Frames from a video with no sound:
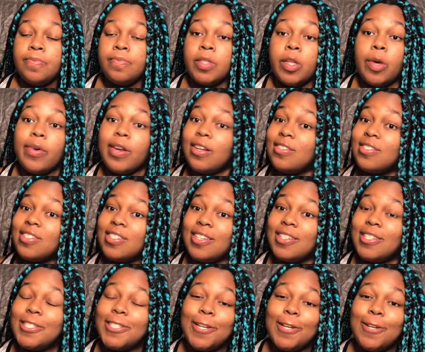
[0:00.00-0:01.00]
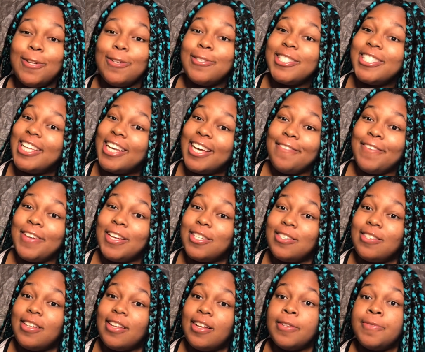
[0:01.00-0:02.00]
No one else does, so take advantage of
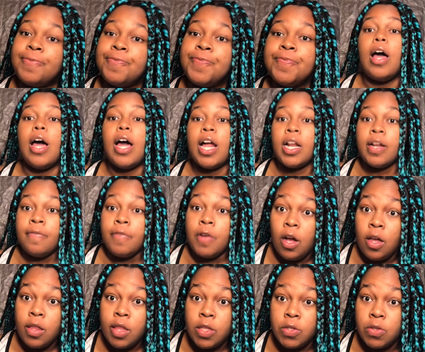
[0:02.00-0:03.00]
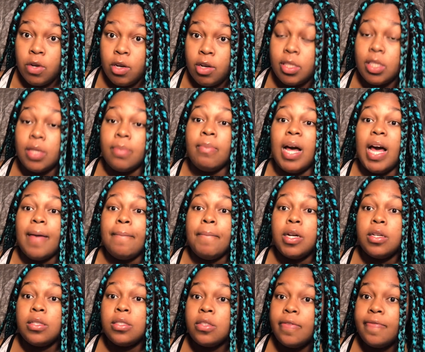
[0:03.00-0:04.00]
that. Out of all the dorms, my
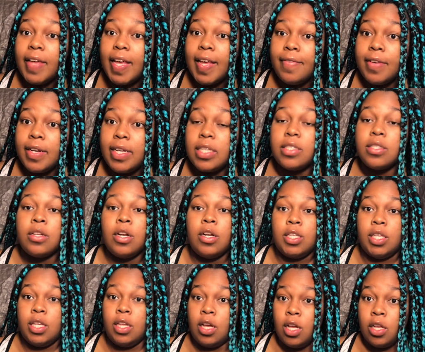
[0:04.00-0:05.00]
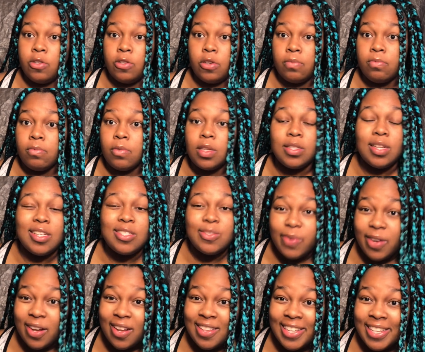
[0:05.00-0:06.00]
personal favorite is 1300 because that's
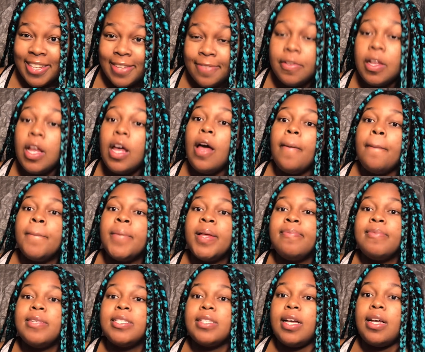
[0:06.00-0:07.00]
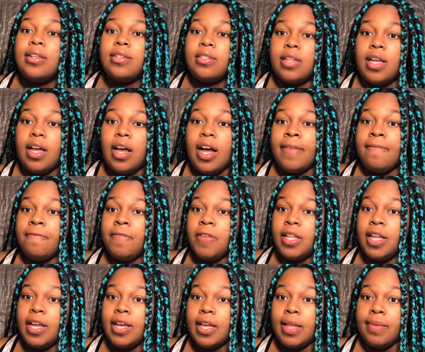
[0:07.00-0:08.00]
where I live. But besides that, I feel
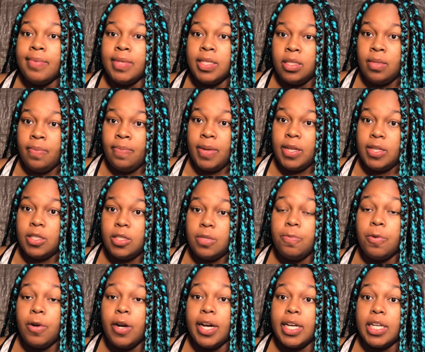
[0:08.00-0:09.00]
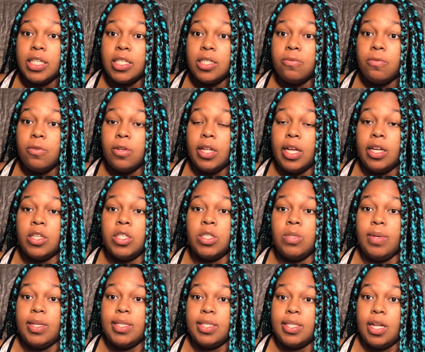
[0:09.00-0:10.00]
like it was the best price for like a
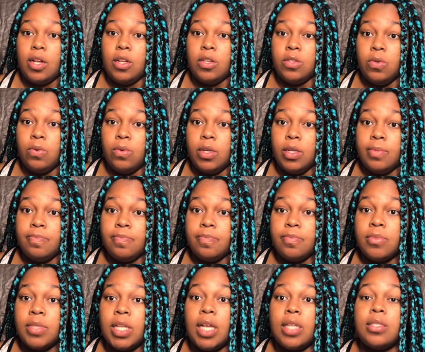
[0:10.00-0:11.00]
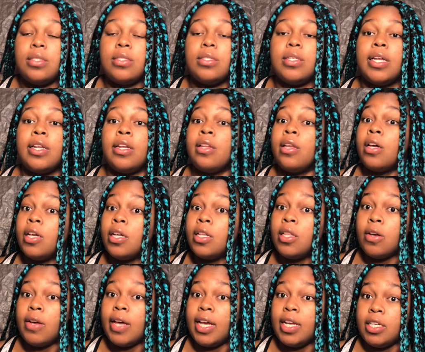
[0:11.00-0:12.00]
suite style dorm that's in a good
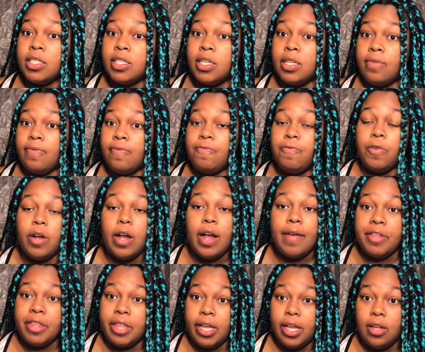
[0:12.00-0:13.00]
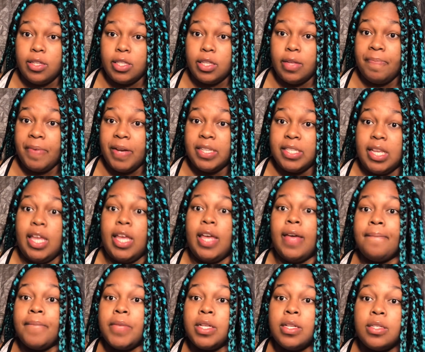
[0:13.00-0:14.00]
location for everything else compared to
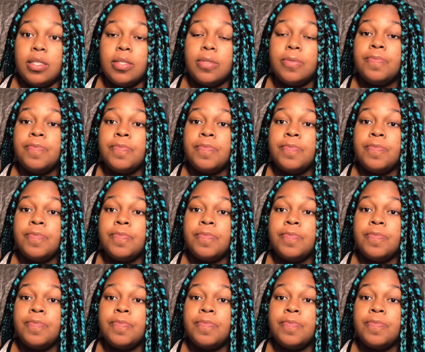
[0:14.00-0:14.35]
campus.